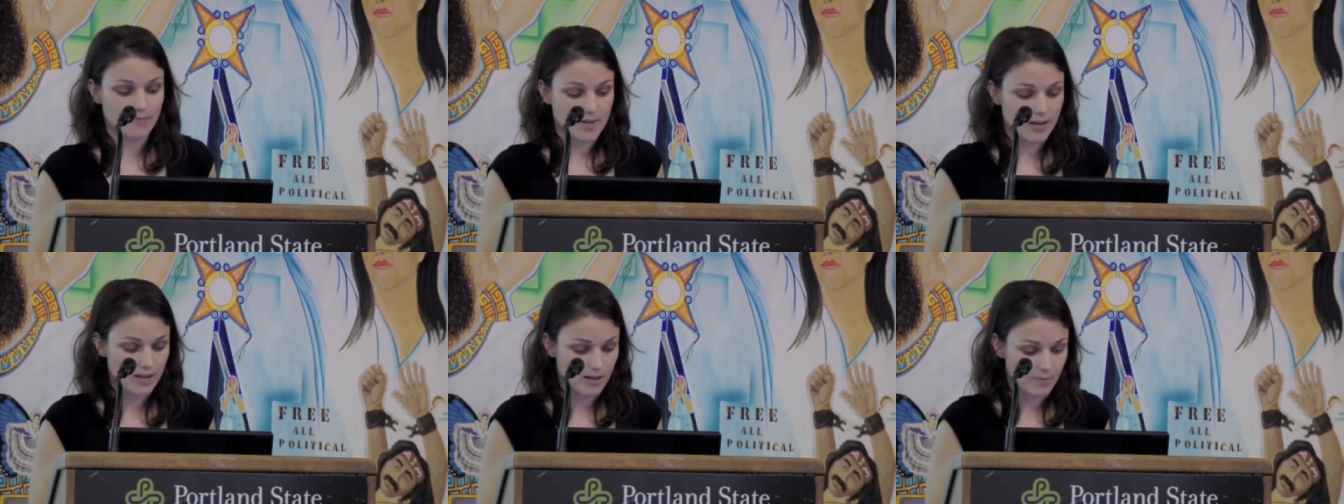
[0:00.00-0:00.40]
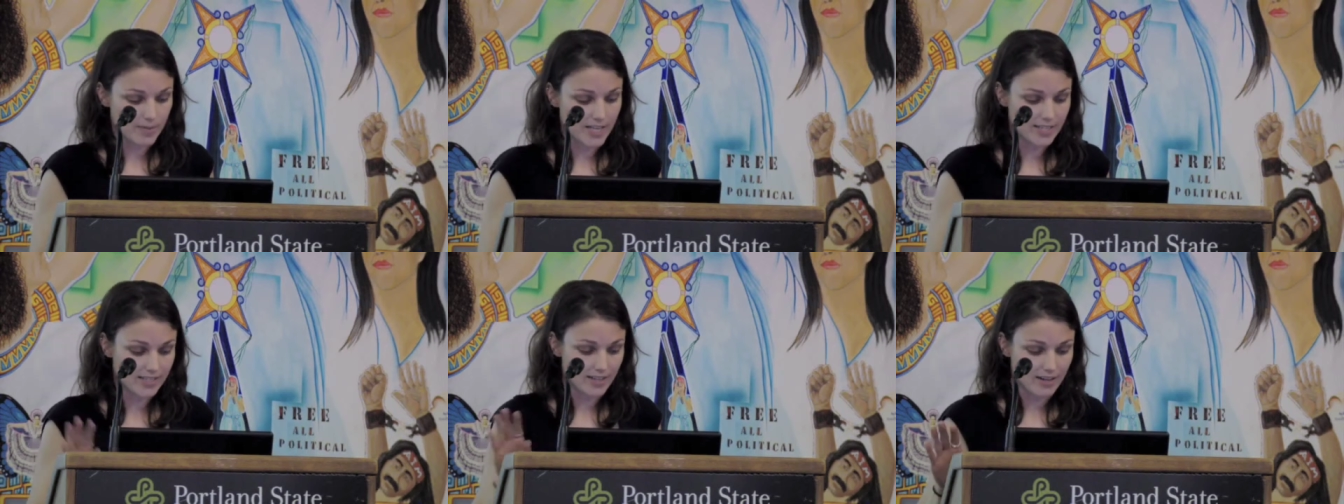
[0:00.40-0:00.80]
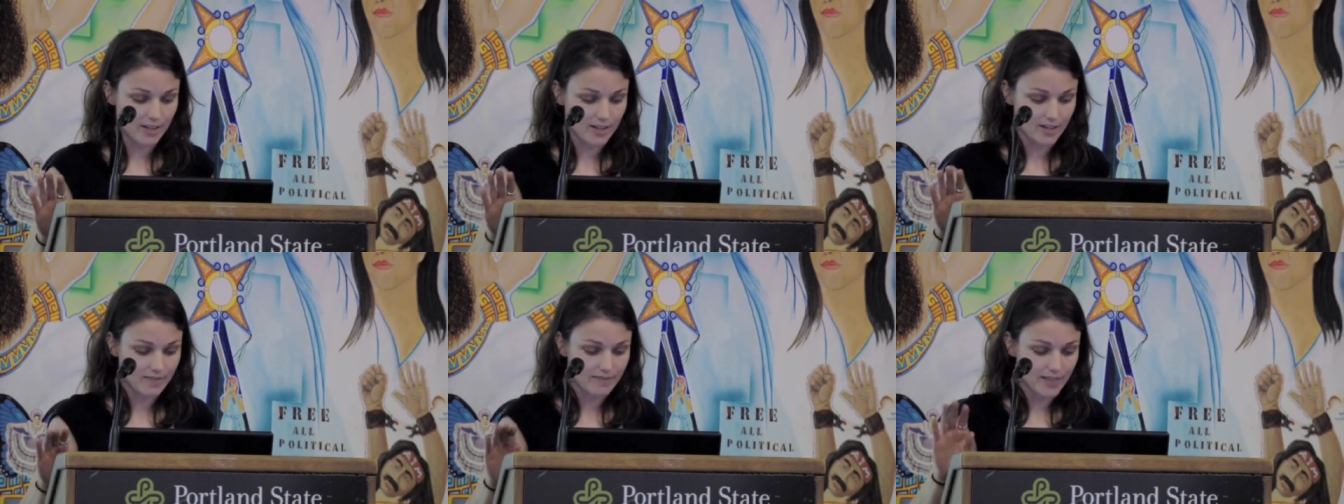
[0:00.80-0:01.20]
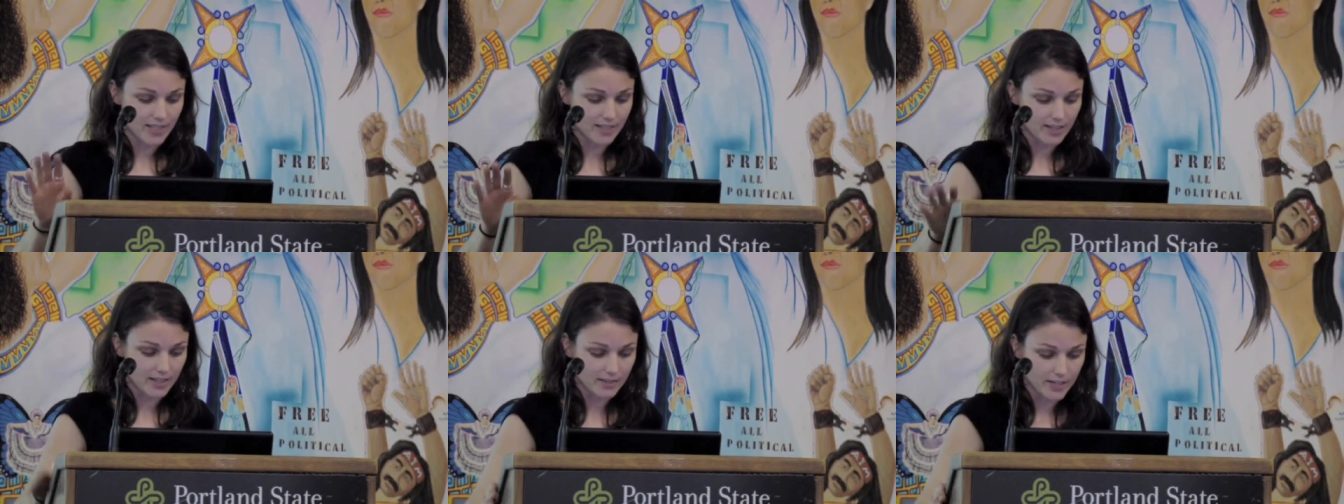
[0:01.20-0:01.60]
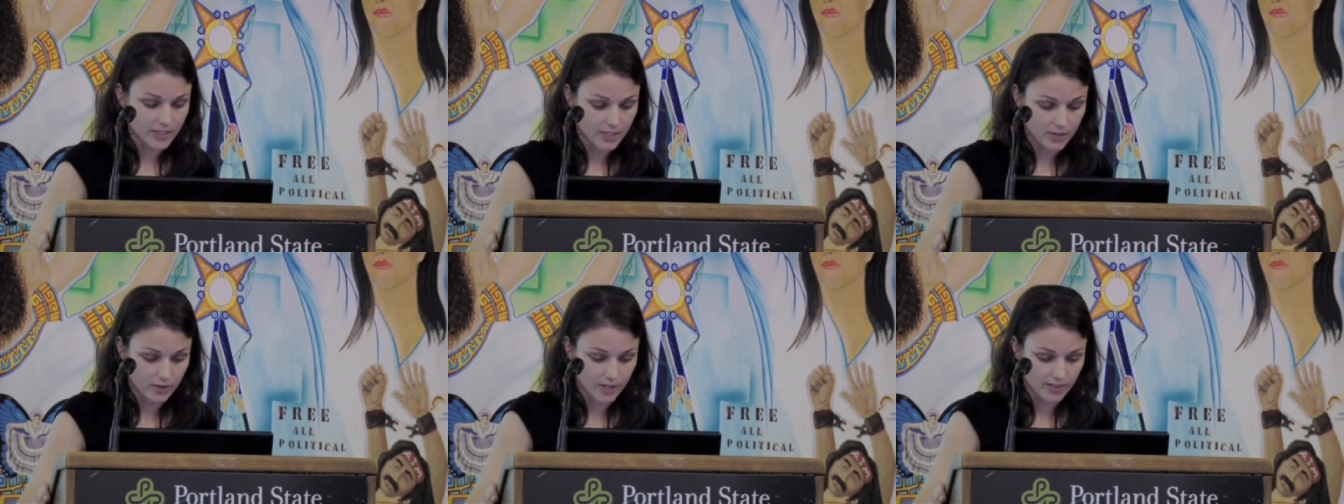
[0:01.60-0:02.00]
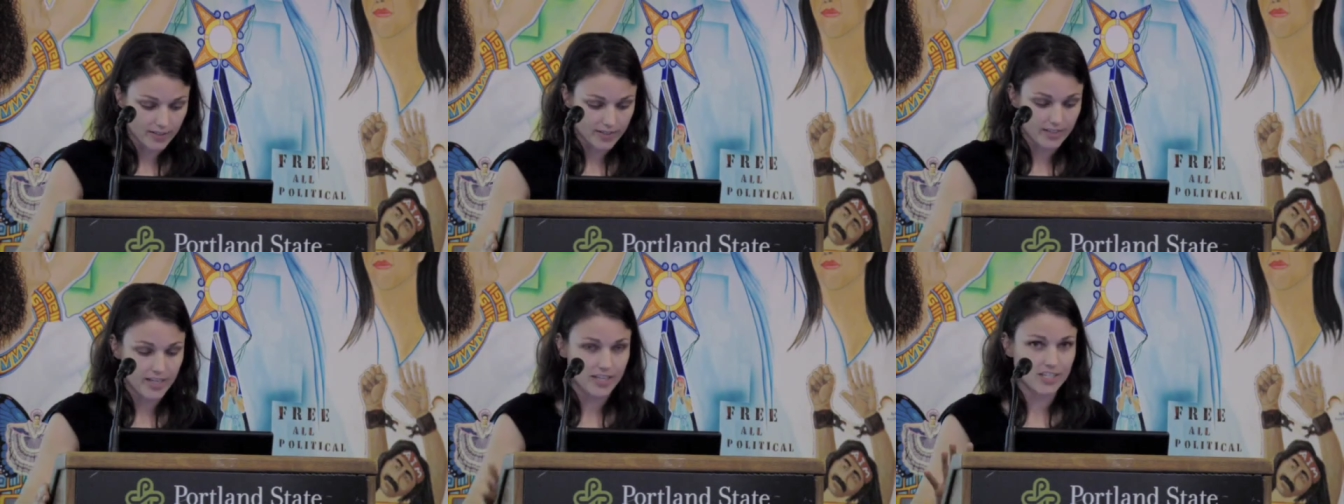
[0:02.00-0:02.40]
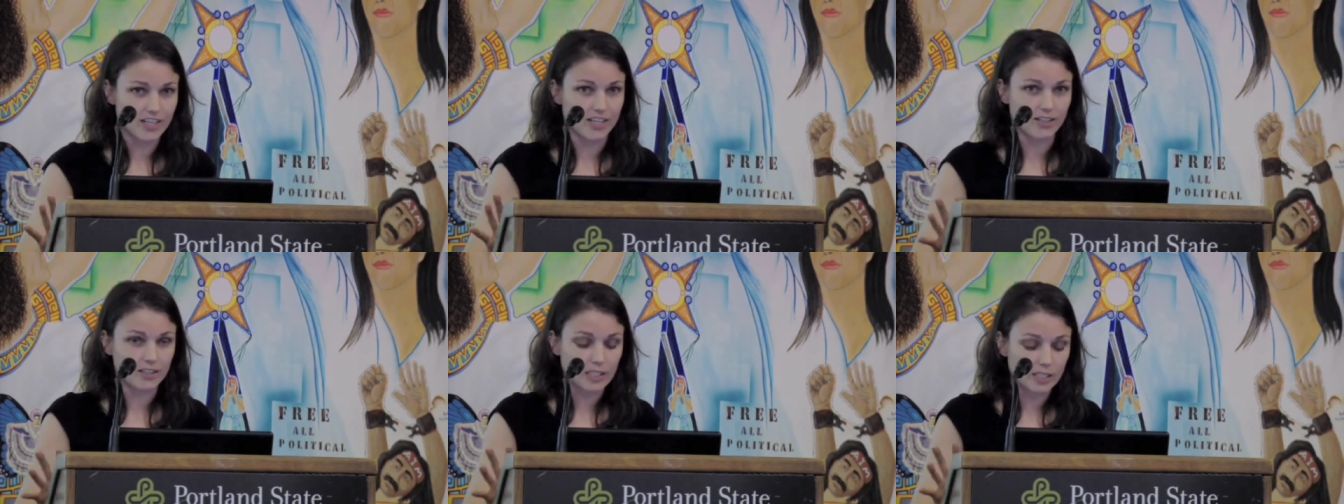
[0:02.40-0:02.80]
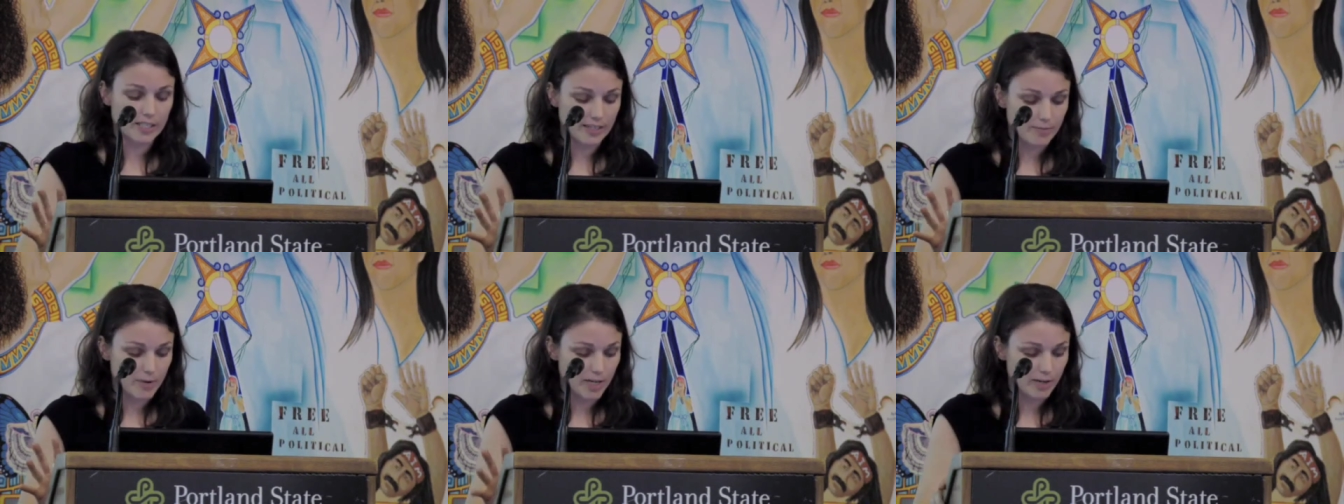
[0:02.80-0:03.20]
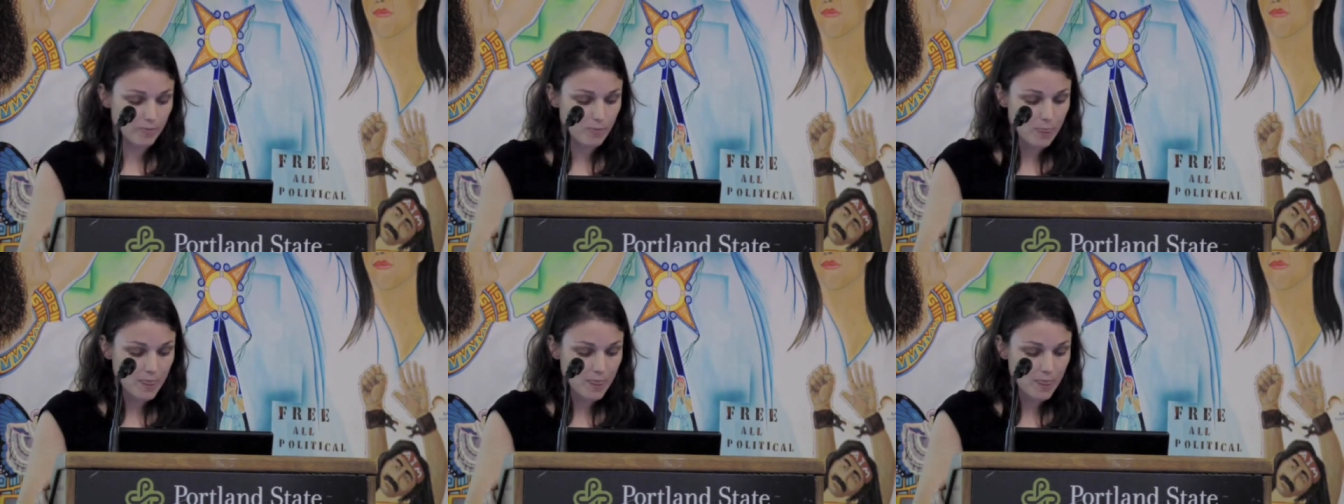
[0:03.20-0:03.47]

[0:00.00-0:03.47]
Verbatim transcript: But that's another issue I'll touch on in a minute.